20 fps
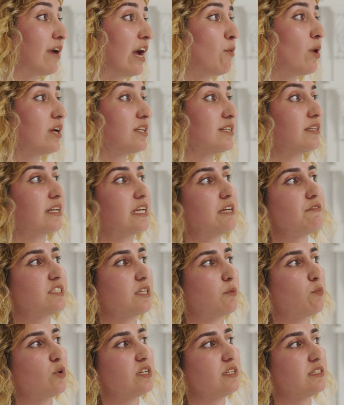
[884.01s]
i wanted to give
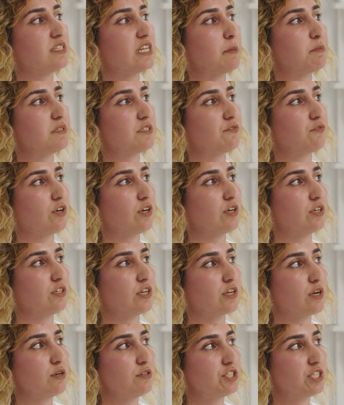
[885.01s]
someone tips for
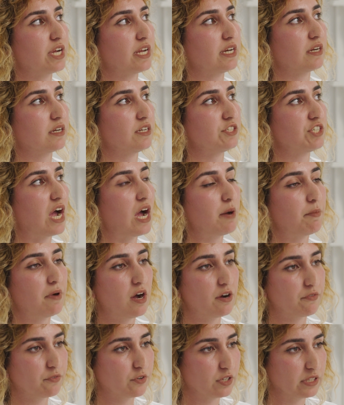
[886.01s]
negotiating a job
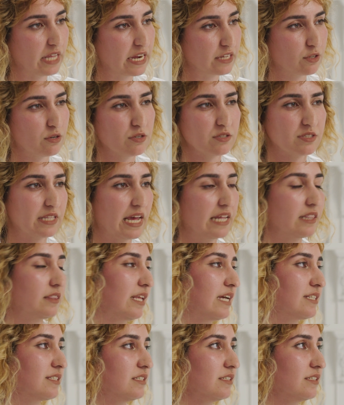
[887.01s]
offer like those that that